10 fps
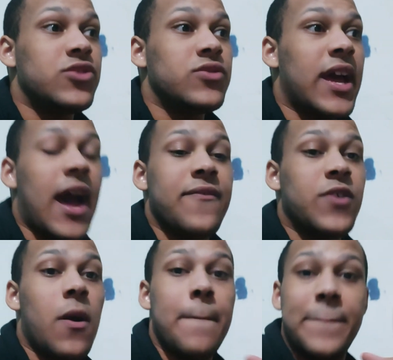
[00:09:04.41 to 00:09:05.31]
Like, I've
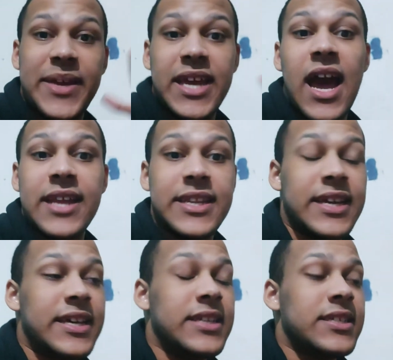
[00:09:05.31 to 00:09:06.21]
got big
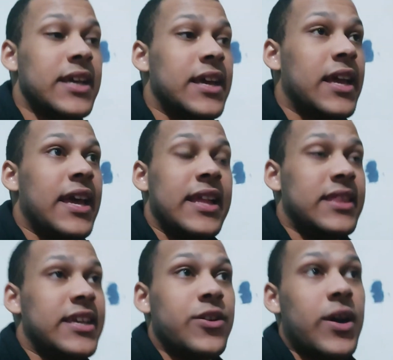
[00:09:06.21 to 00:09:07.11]
ideas and
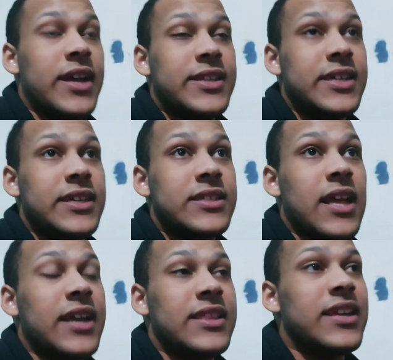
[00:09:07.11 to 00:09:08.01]
little ideas,
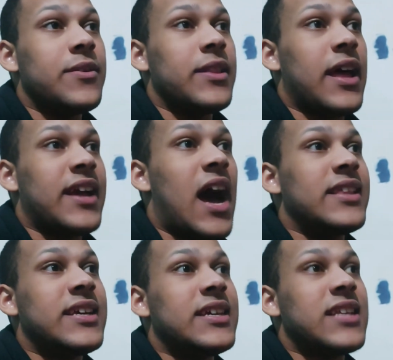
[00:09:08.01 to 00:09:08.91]
like
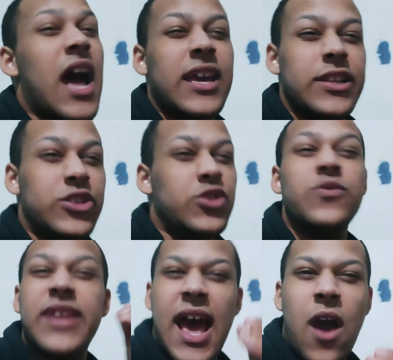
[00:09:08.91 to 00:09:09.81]
ideas that I can do
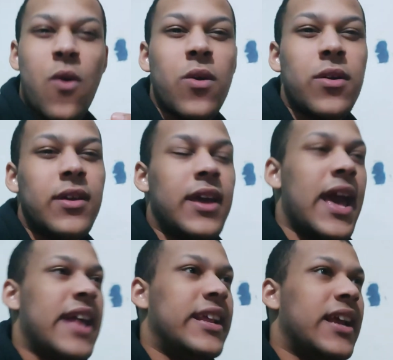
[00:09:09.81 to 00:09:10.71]
now,
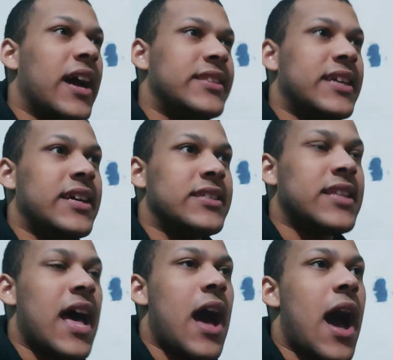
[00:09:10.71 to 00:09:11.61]
and then ideas
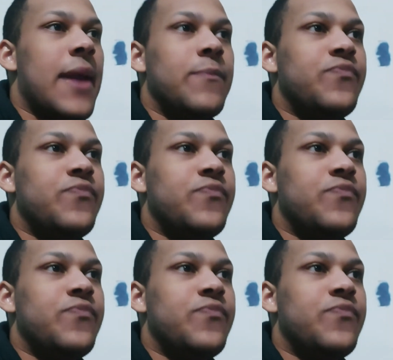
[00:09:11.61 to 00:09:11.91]
that I